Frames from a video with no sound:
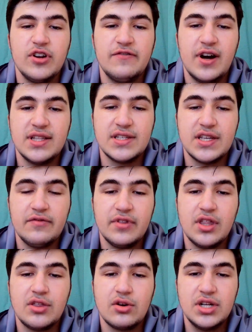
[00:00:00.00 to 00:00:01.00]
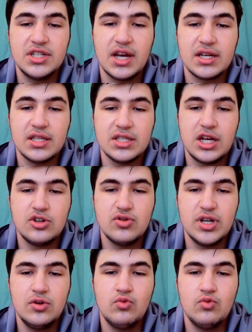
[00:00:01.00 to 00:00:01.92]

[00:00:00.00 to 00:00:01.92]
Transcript: finds itself in the 32nd century,